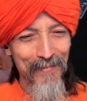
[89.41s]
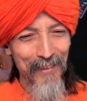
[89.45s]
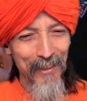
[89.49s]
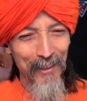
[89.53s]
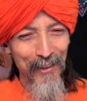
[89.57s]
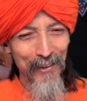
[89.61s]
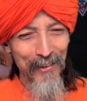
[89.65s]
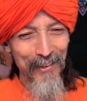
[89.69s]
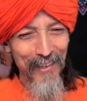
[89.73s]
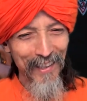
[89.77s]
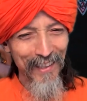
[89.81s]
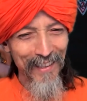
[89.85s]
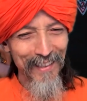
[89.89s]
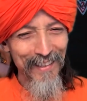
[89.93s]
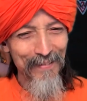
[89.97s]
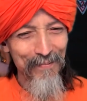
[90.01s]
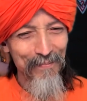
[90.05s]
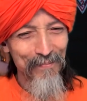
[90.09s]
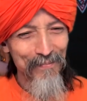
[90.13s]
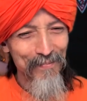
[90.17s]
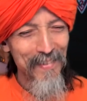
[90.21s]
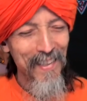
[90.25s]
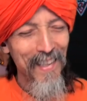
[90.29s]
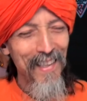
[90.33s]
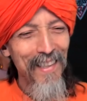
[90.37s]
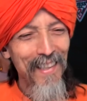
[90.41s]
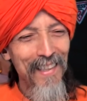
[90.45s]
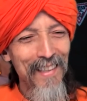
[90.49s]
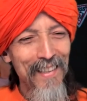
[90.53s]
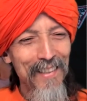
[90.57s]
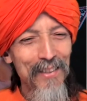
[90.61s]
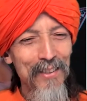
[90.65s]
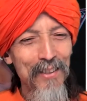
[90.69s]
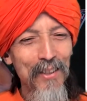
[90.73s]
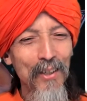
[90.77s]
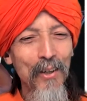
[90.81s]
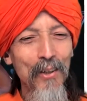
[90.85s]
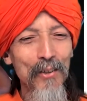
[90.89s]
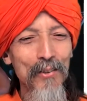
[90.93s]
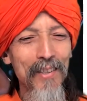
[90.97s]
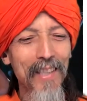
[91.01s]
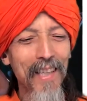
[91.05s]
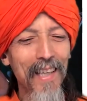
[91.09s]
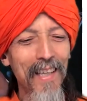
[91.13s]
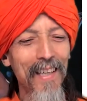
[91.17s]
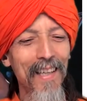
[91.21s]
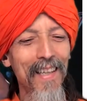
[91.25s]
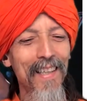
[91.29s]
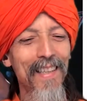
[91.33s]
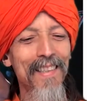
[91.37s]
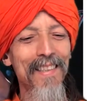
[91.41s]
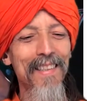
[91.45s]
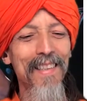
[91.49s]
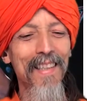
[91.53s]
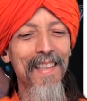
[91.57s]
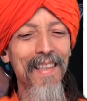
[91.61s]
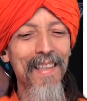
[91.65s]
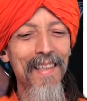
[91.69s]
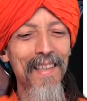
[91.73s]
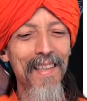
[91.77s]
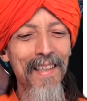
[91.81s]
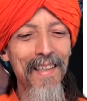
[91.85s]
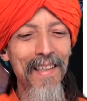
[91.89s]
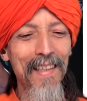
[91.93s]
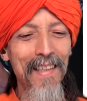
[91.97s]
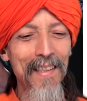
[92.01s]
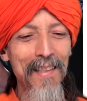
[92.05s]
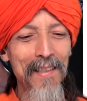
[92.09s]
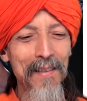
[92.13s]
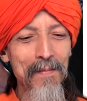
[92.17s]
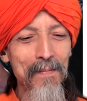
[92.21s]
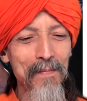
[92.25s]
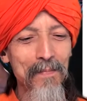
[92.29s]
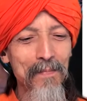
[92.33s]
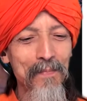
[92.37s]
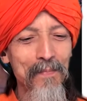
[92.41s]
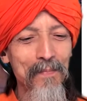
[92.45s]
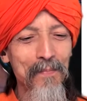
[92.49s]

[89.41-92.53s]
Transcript: Okay, so then um,